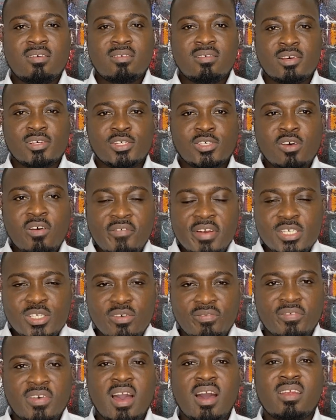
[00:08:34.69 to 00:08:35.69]
The sovereignty
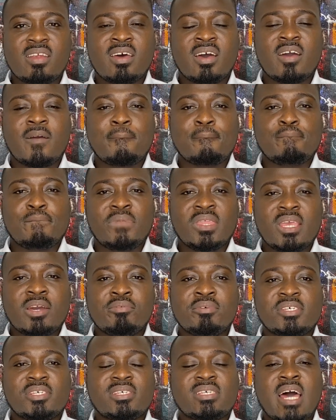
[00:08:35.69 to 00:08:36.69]
of Ghana
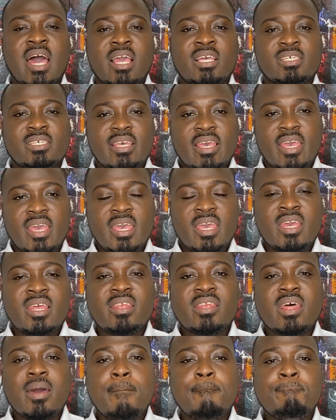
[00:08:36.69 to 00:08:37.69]
resides
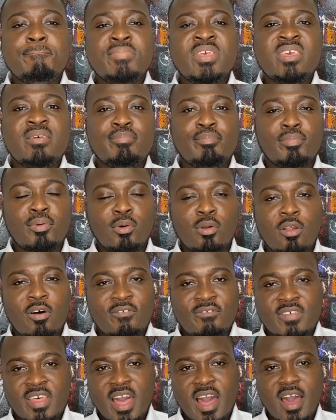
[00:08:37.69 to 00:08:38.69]
in the people
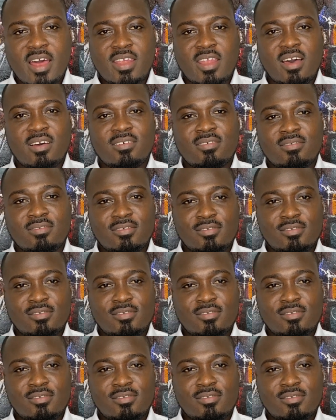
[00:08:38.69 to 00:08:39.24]
of Ghana.